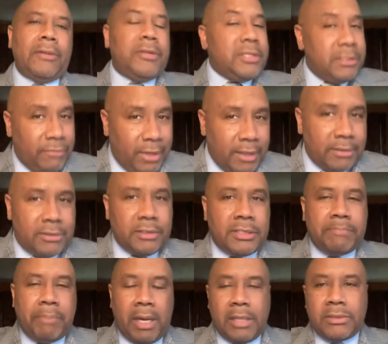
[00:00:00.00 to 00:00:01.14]
This event
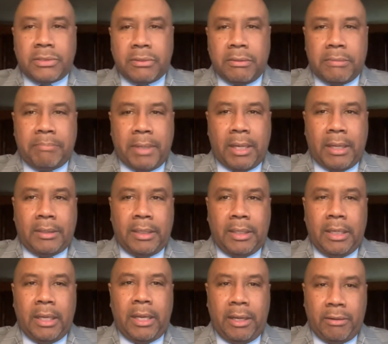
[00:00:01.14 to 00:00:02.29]
is sponsored by
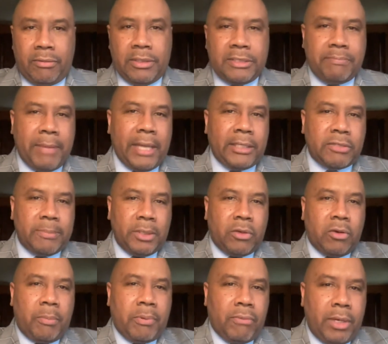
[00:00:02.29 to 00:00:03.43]
the Ares Management
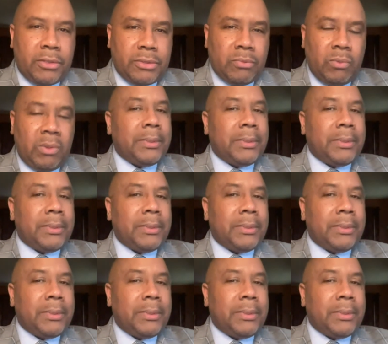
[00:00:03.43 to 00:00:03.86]
Corporation.